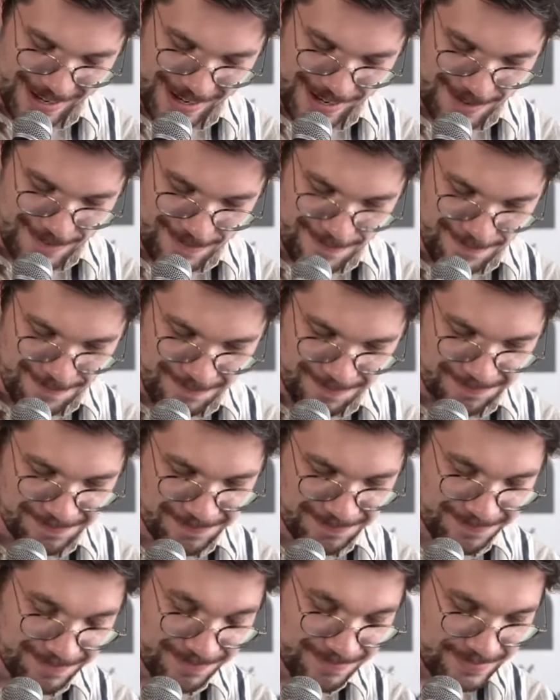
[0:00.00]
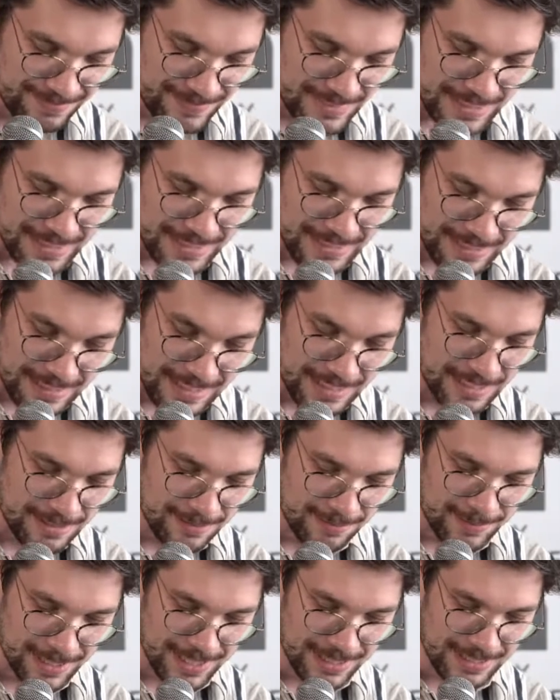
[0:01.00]
And
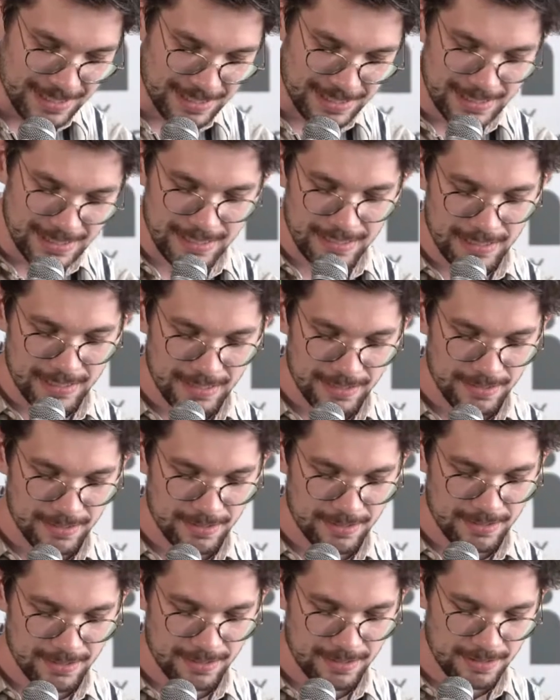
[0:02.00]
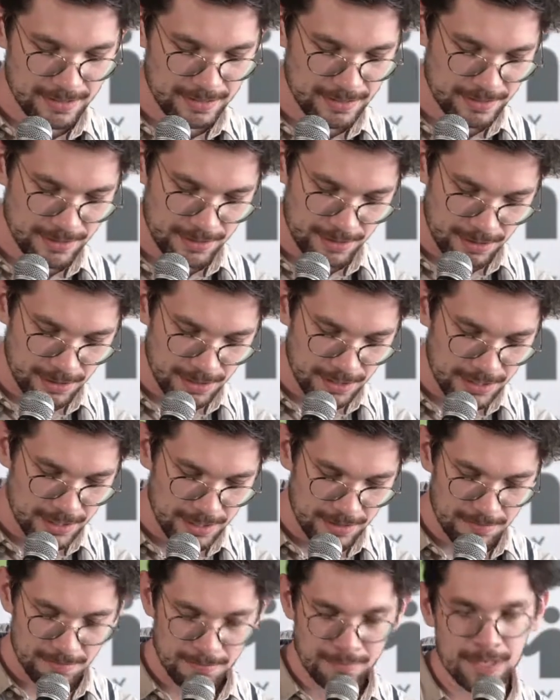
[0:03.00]
yeah, basically,
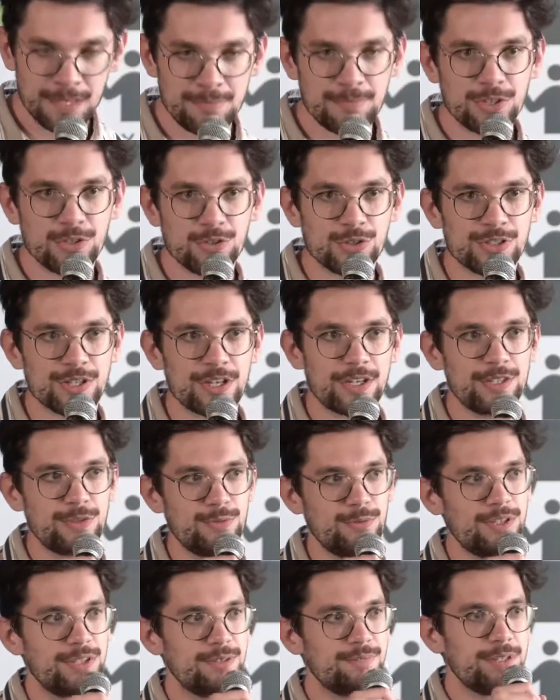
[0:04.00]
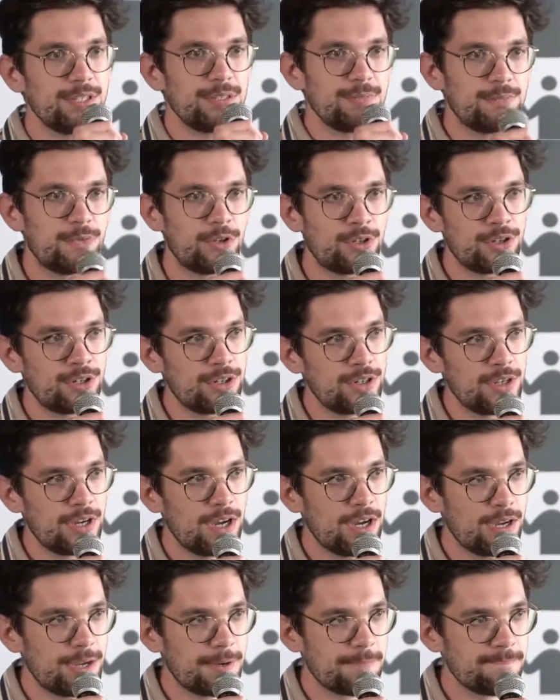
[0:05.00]
maybe to start with a bit
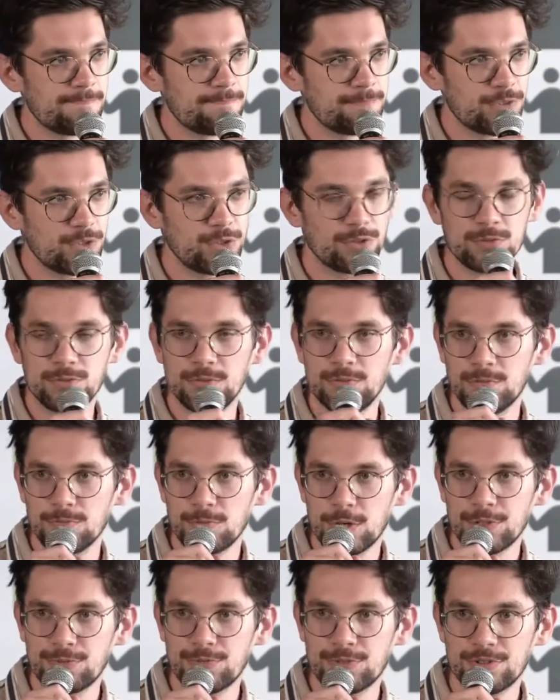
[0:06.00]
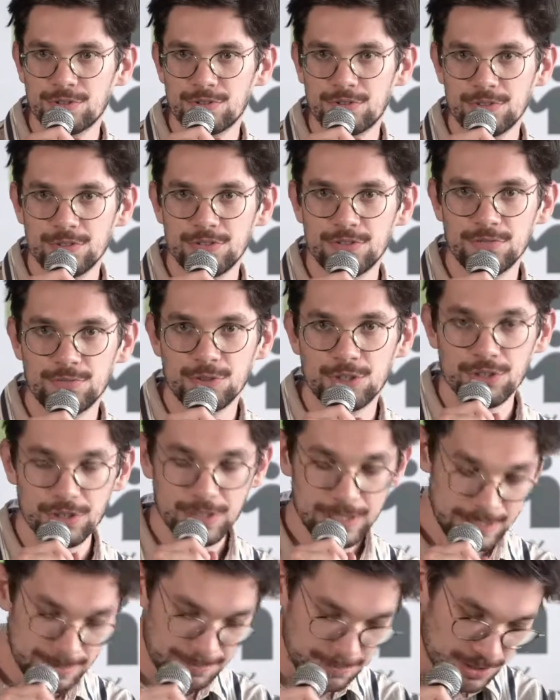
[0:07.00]
more on what we're going to be
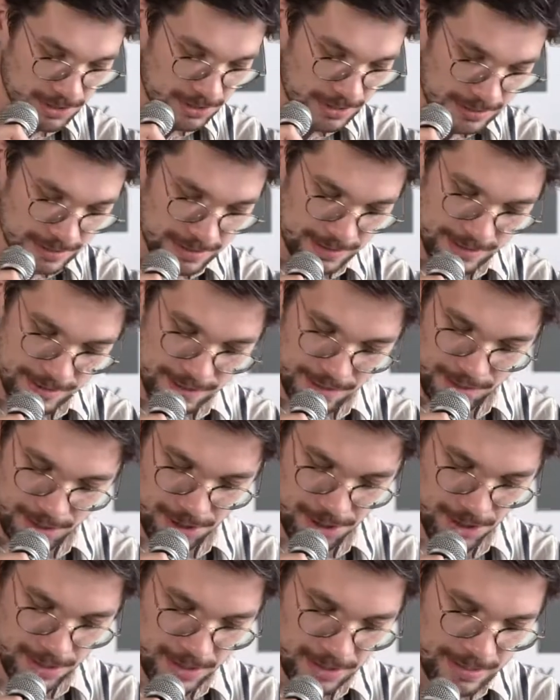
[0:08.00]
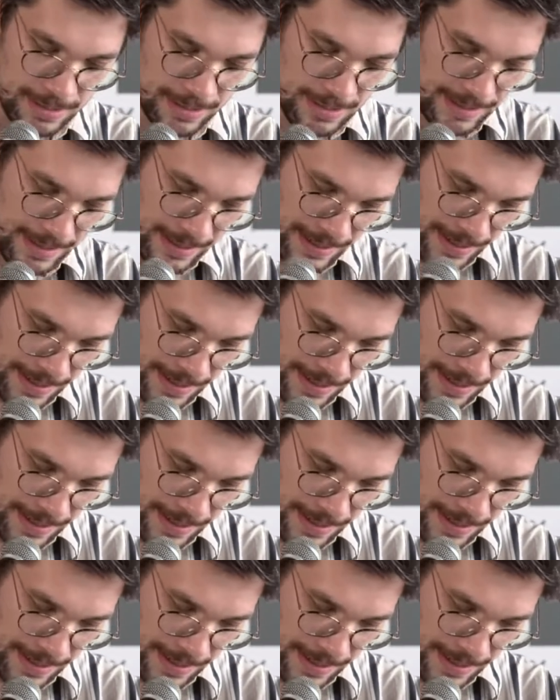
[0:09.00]
talking about in this session.